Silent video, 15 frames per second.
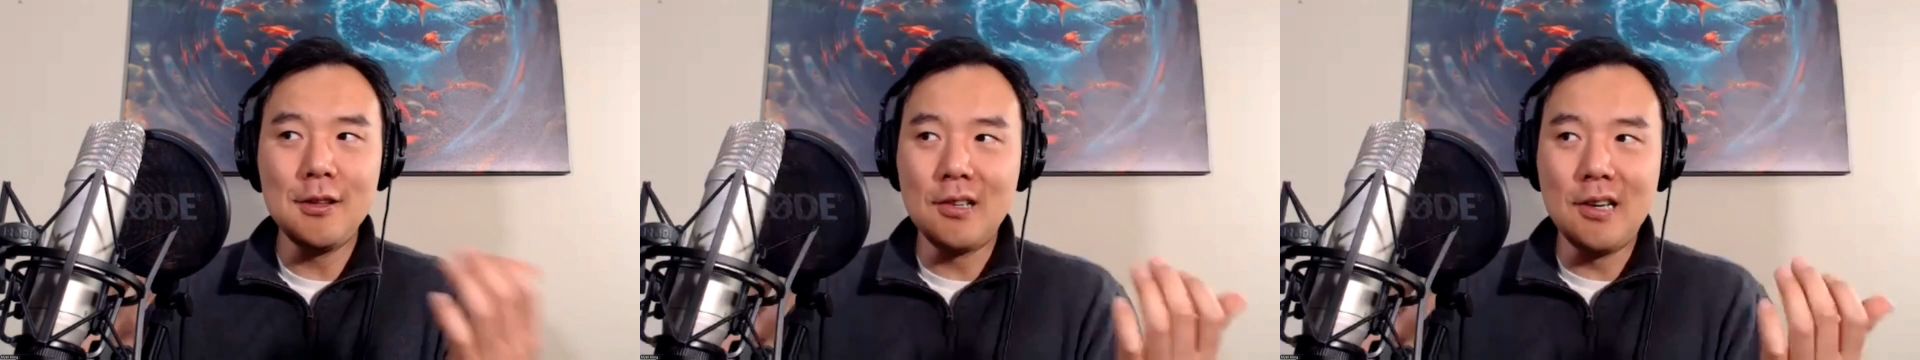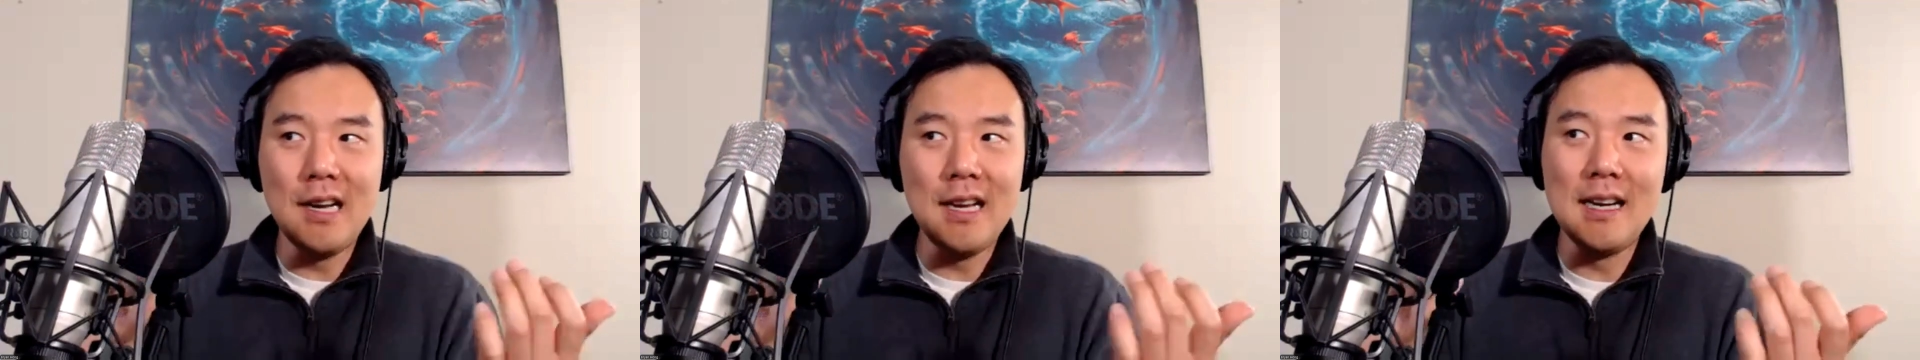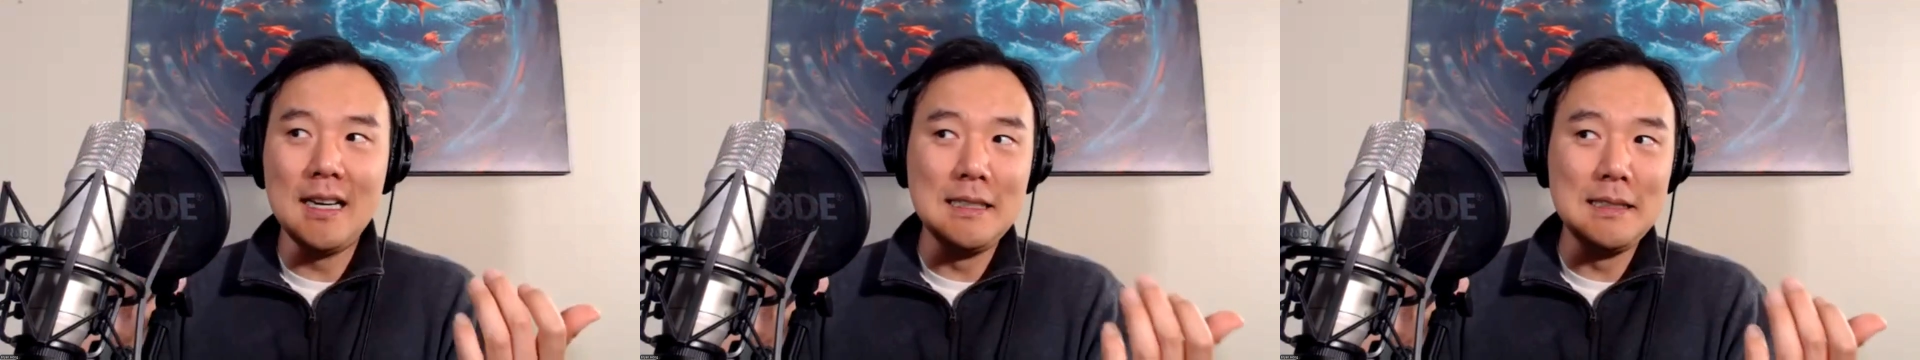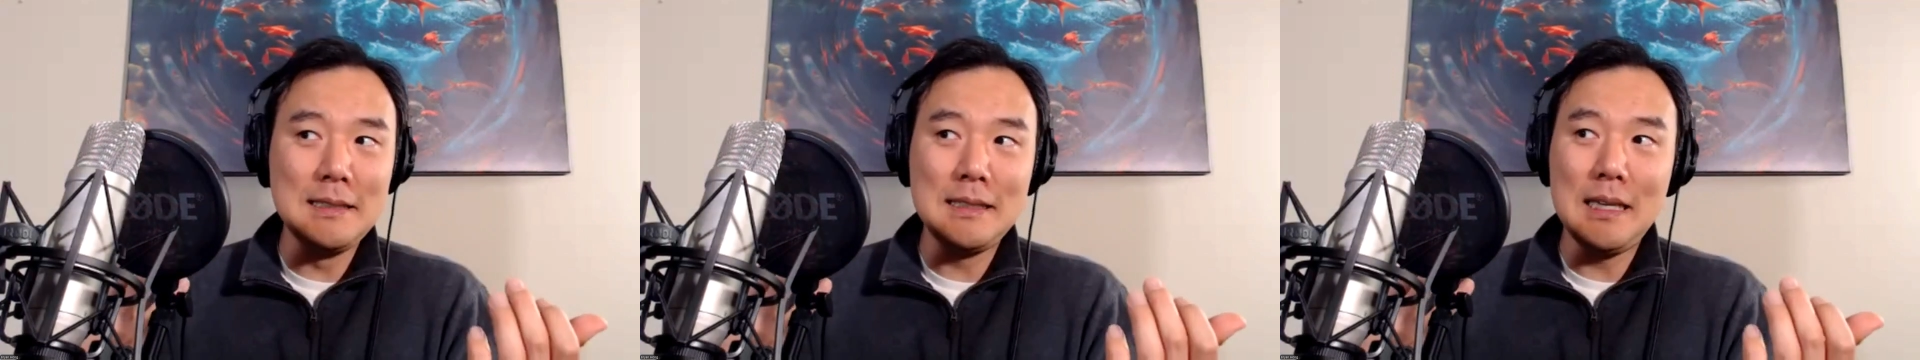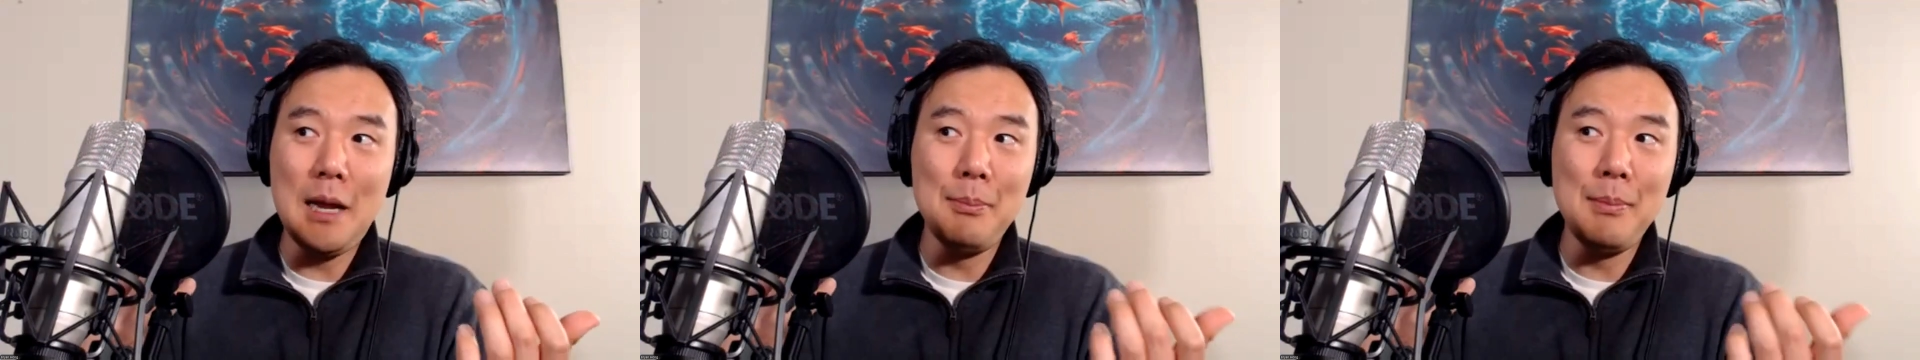other
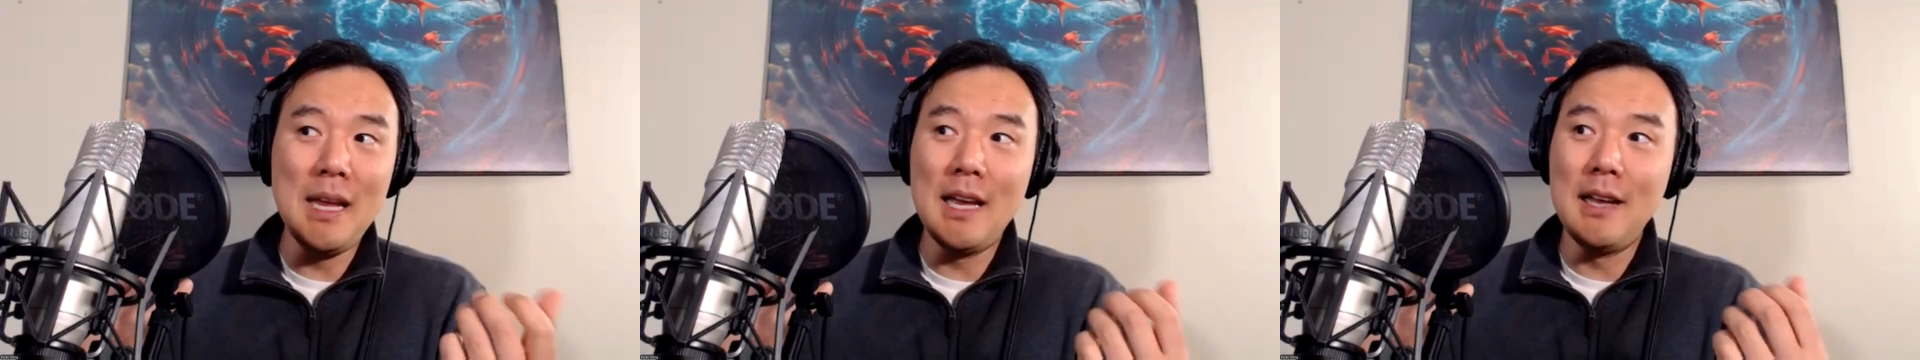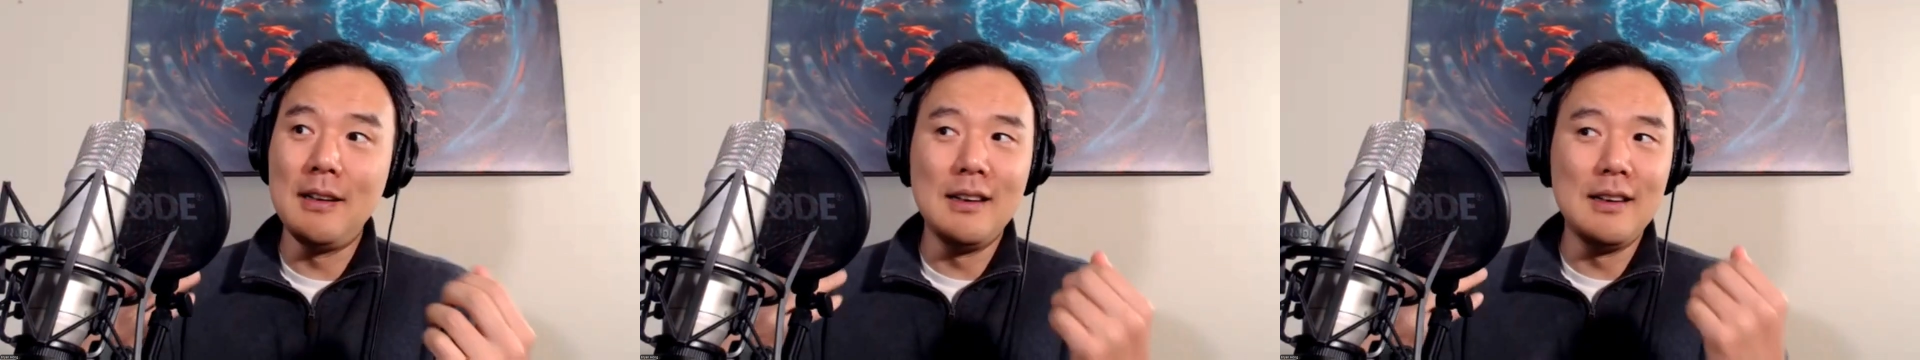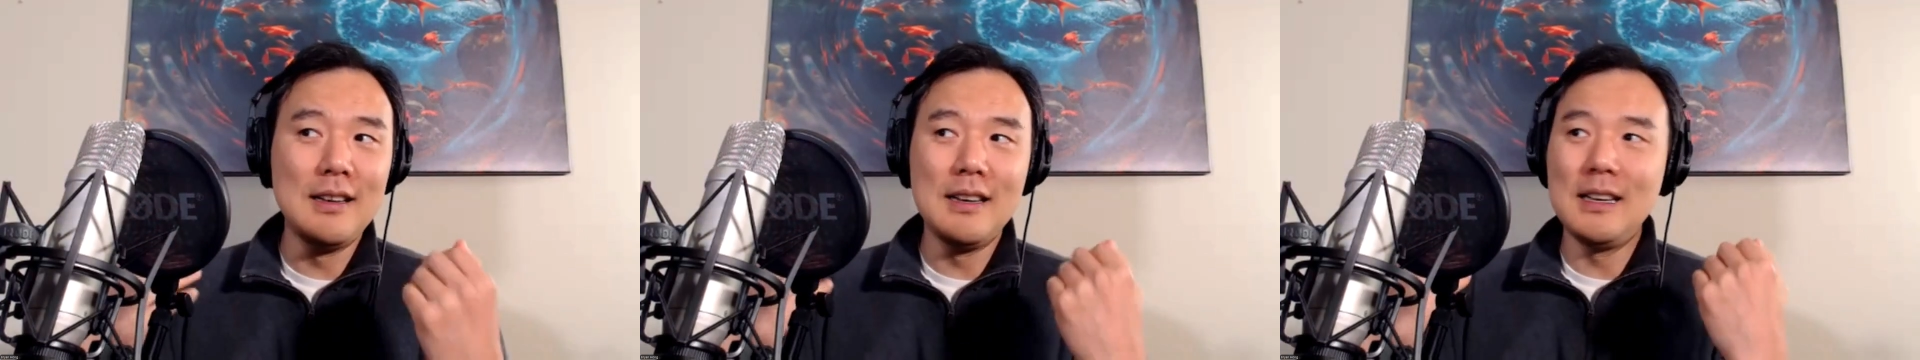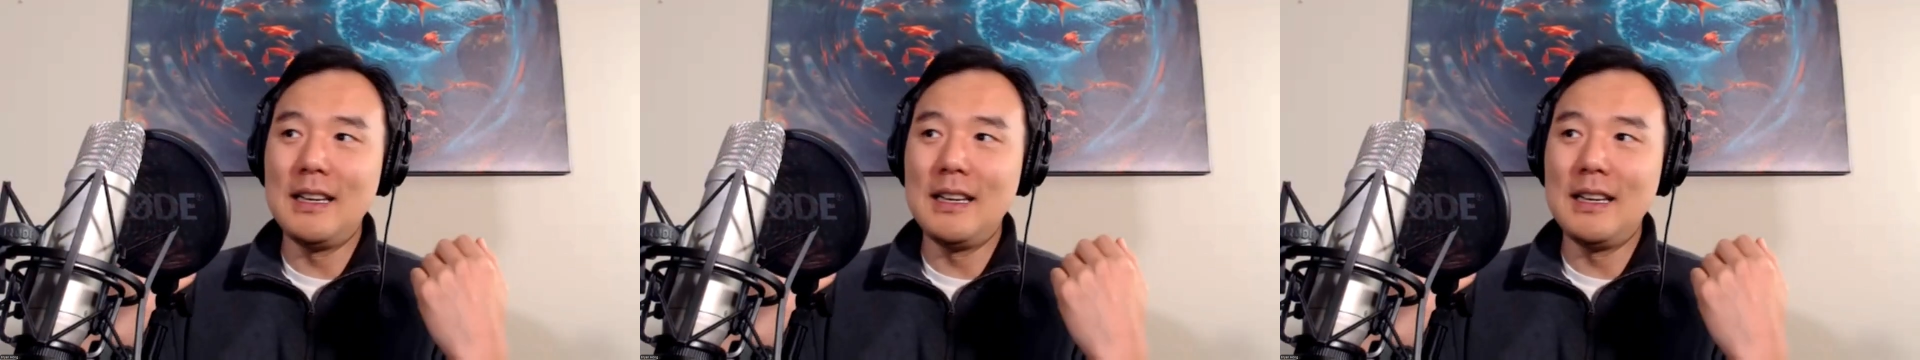AIs, man,